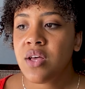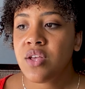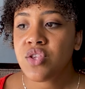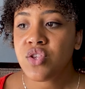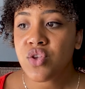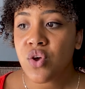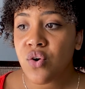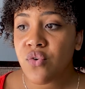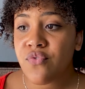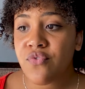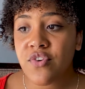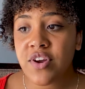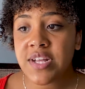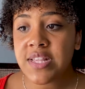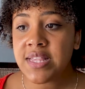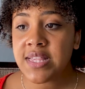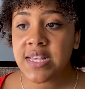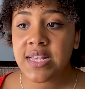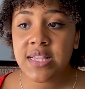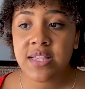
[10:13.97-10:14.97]
So for
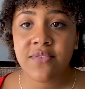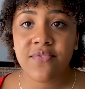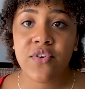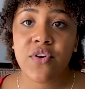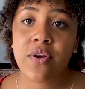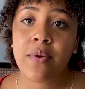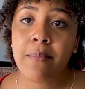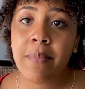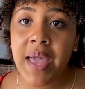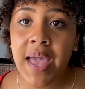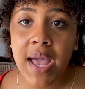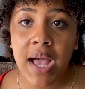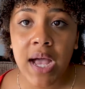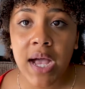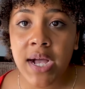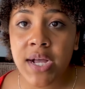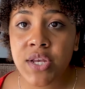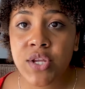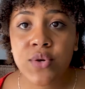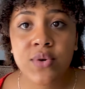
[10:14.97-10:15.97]
instance, if you're a
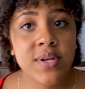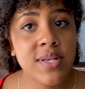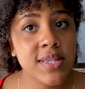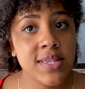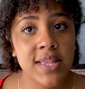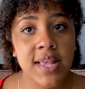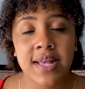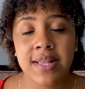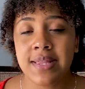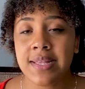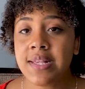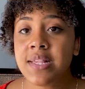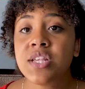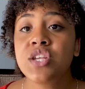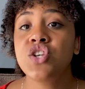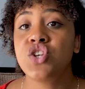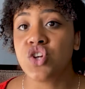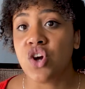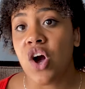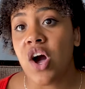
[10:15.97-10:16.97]
man, you can say,
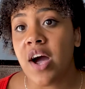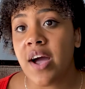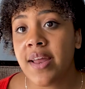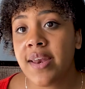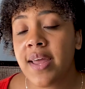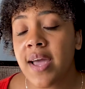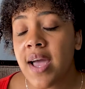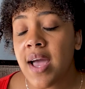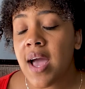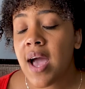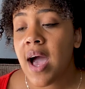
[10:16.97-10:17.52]
listen, John,